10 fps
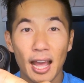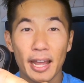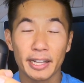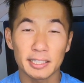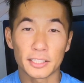And
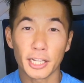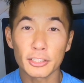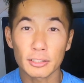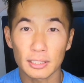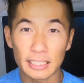it
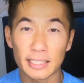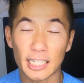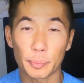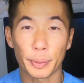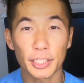continuously
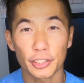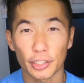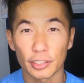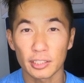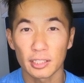takes
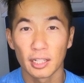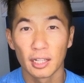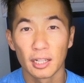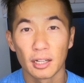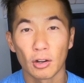pictures
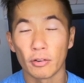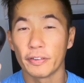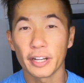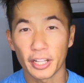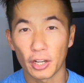or
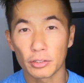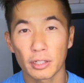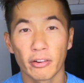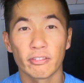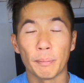videos from